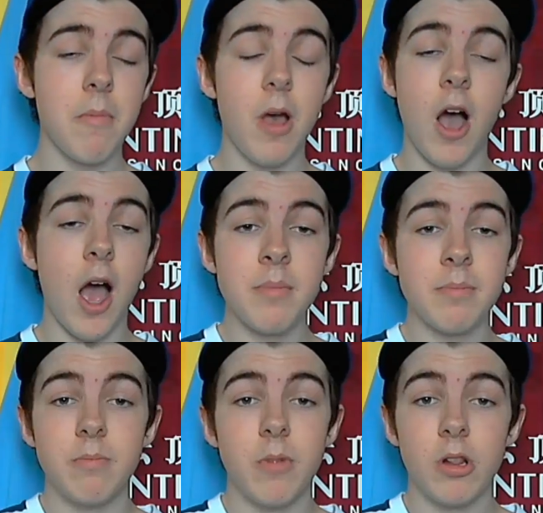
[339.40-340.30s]

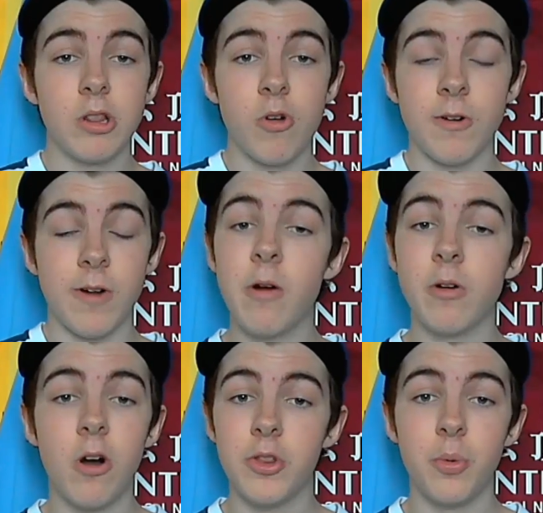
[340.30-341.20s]
I'm Lerner out
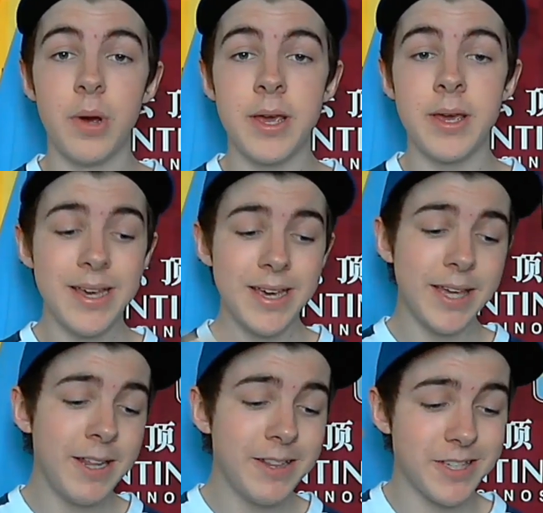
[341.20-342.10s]
all the way.
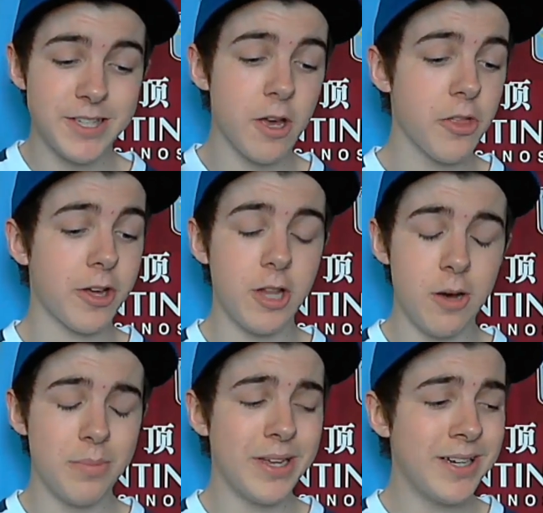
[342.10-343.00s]
He needs to sell the
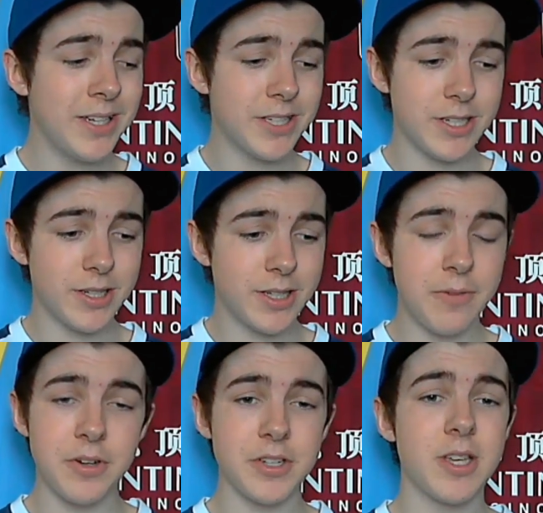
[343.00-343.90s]
club. He needs to give
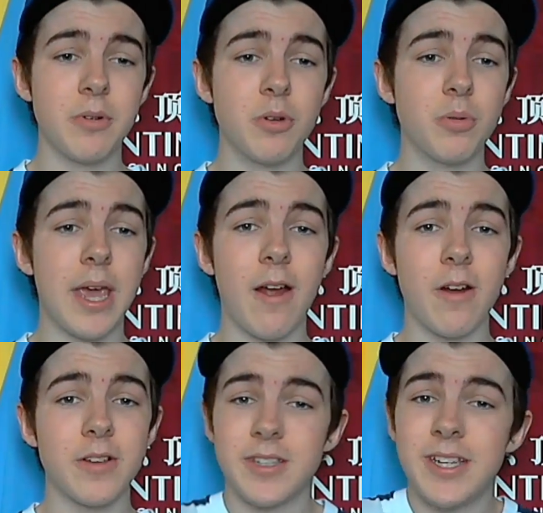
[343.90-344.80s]
it to someone who
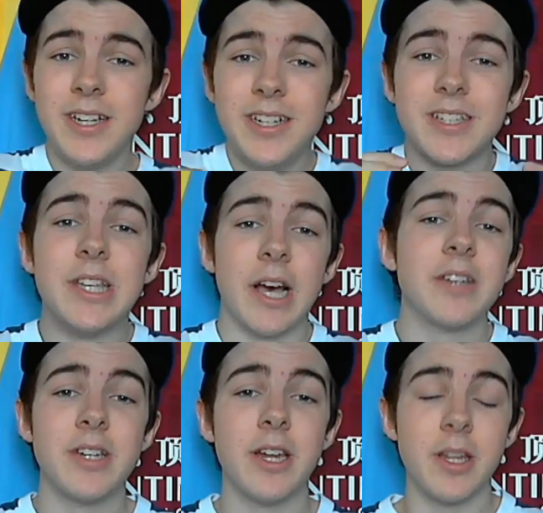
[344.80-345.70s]
cares, because he just
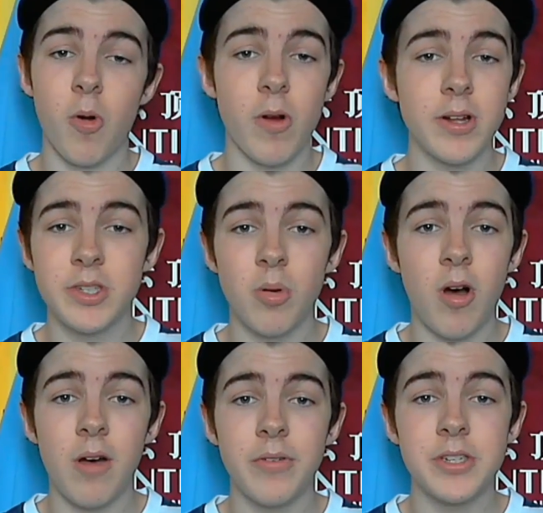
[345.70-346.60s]
doesn't anymore. It's so
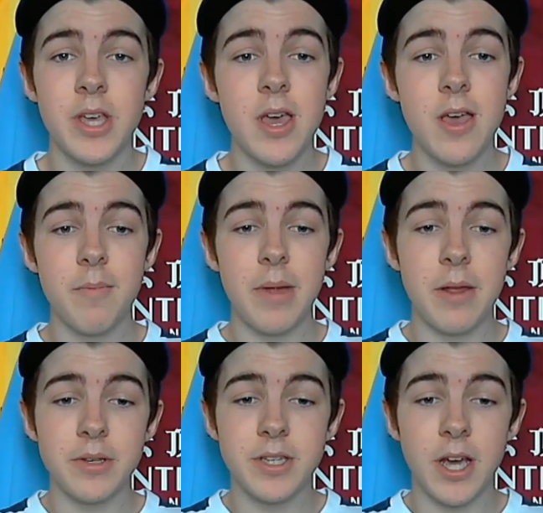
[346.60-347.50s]
obvious. But
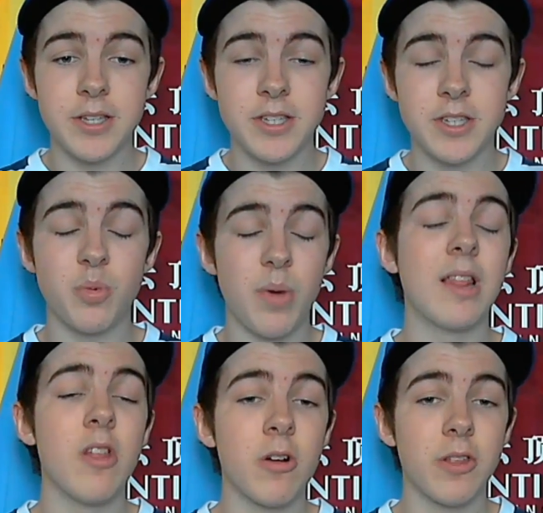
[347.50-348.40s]
anyways, guys, this is way
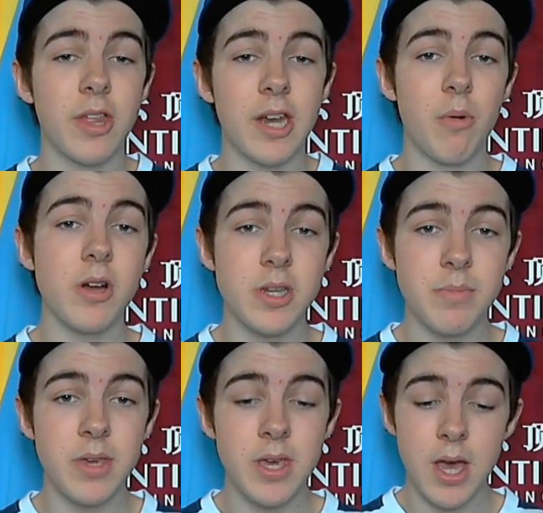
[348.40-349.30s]
longer than I want to
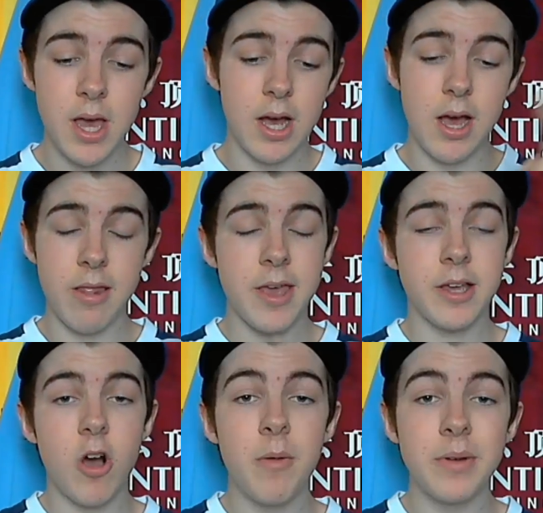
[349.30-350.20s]
be. Like,
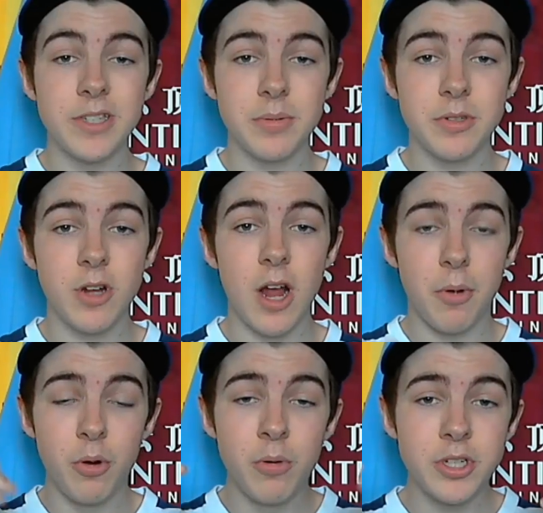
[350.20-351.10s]
comment, subscribe.
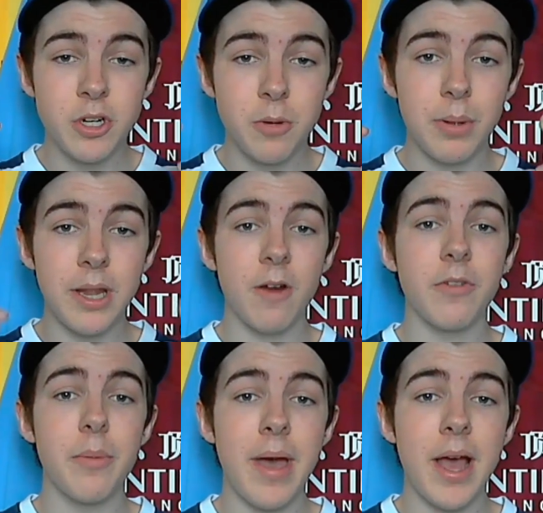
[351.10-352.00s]
Who is your player of
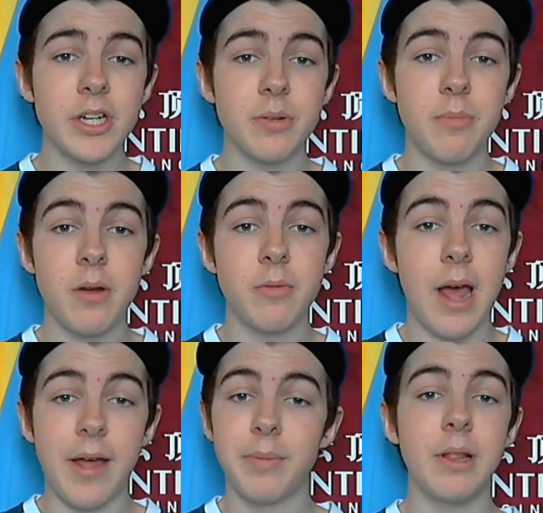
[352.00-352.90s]
the match? Mine would
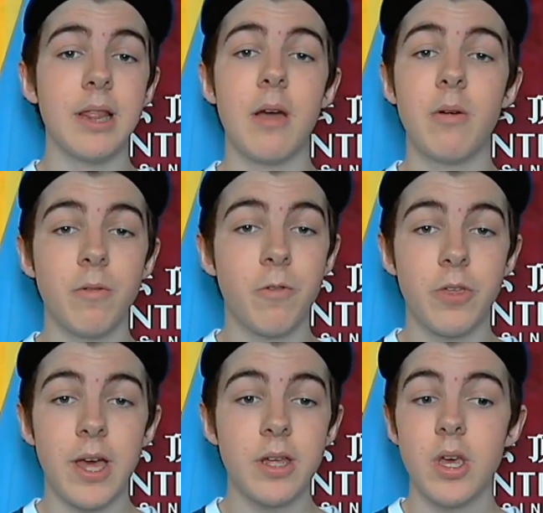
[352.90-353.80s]
have to be Loughton for
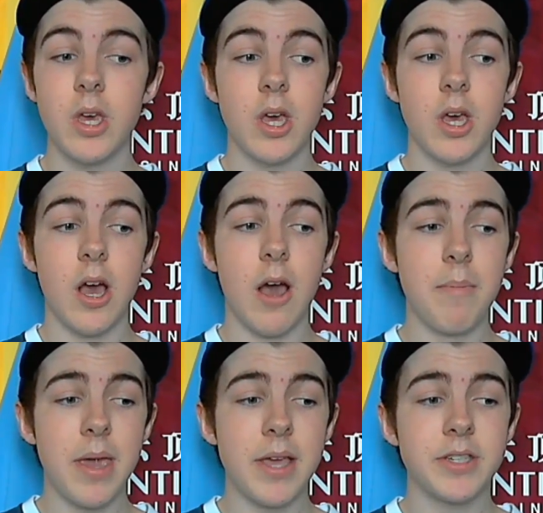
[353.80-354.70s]
that
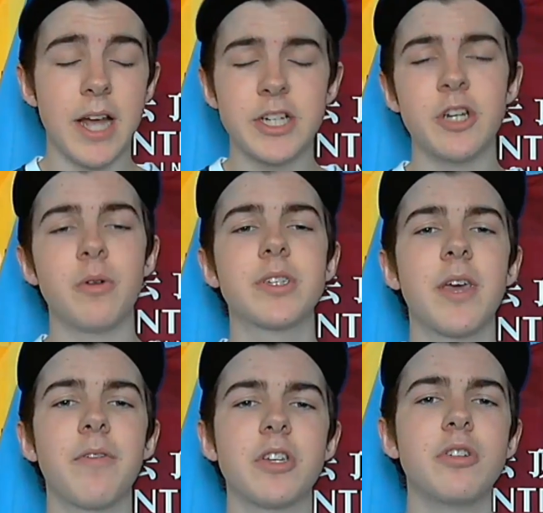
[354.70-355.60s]
amazing. Actually, no, let's
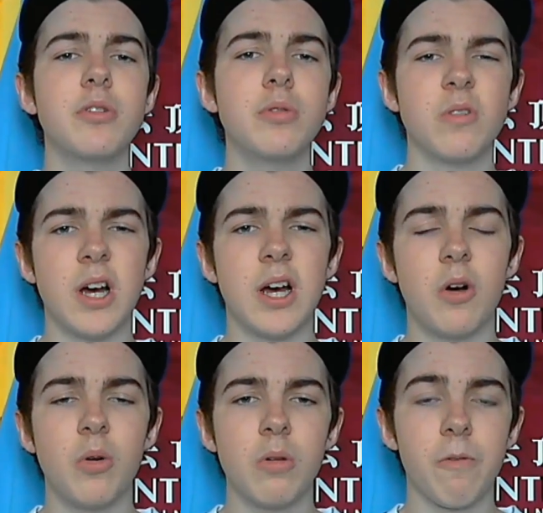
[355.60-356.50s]
give it to
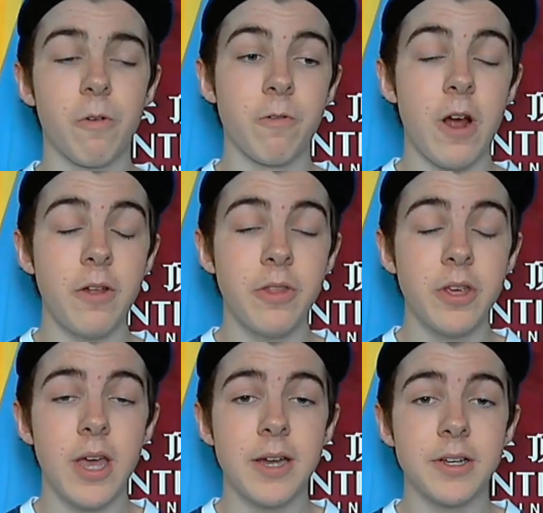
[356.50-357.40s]
Holt for
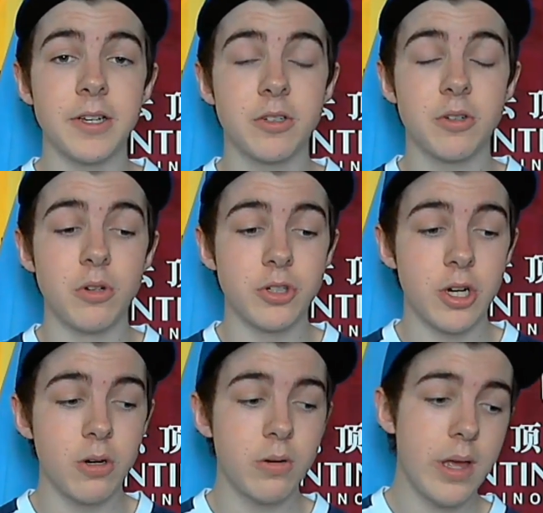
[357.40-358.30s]
finally ending his goal
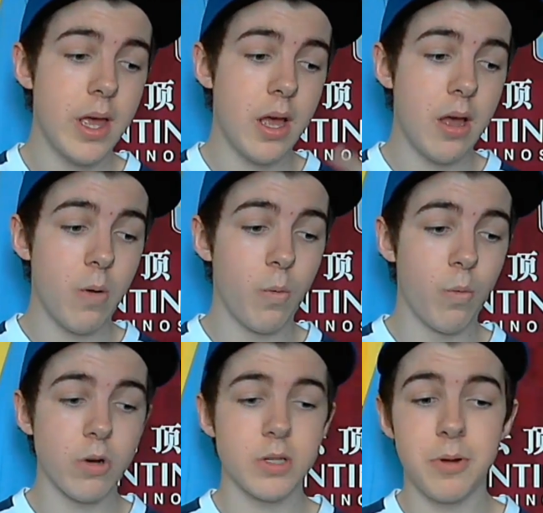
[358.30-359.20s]
drought.
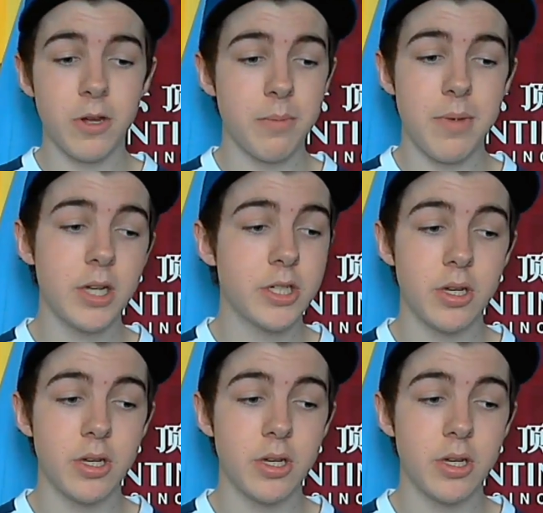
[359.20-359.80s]
Worst player of the match,